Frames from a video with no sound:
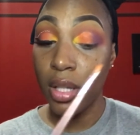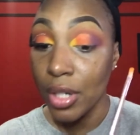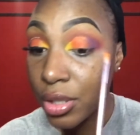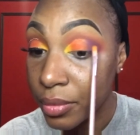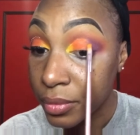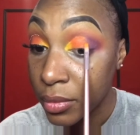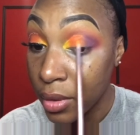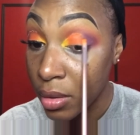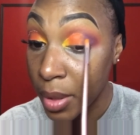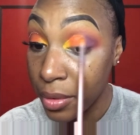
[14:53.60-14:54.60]
into the
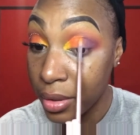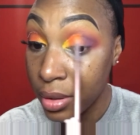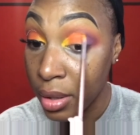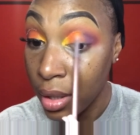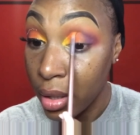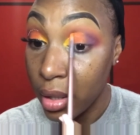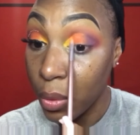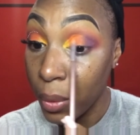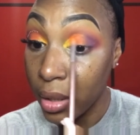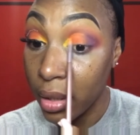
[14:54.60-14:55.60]
purple and then blended
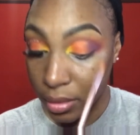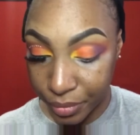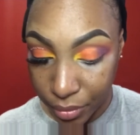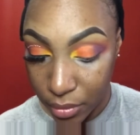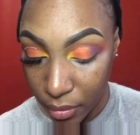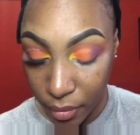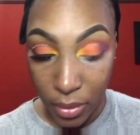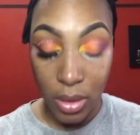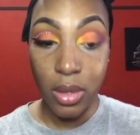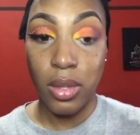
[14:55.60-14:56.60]
the yellow into the
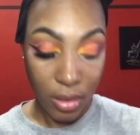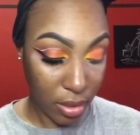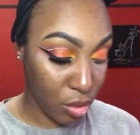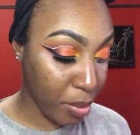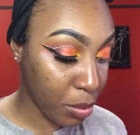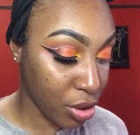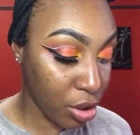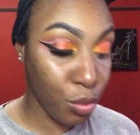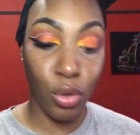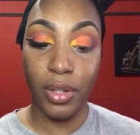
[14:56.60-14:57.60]
orange.
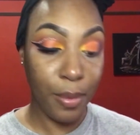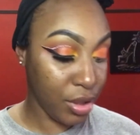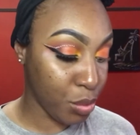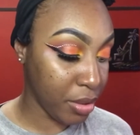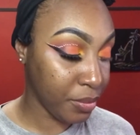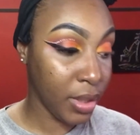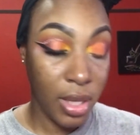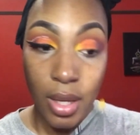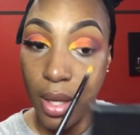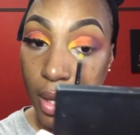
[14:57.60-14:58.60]
so that everything is a
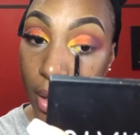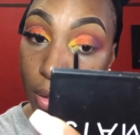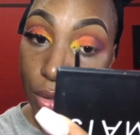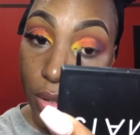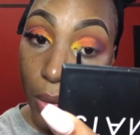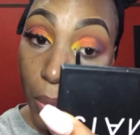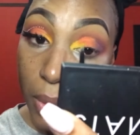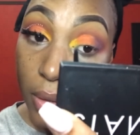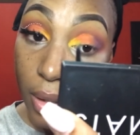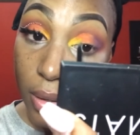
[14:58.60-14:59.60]
seamless finish
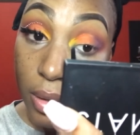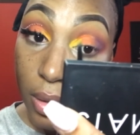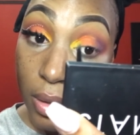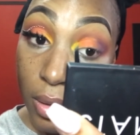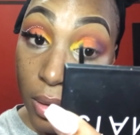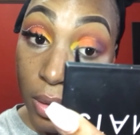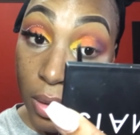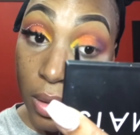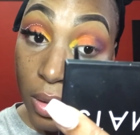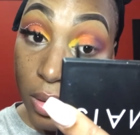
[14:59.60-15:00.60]
like on the left
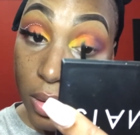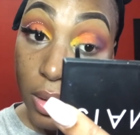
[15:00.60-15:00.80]
eye,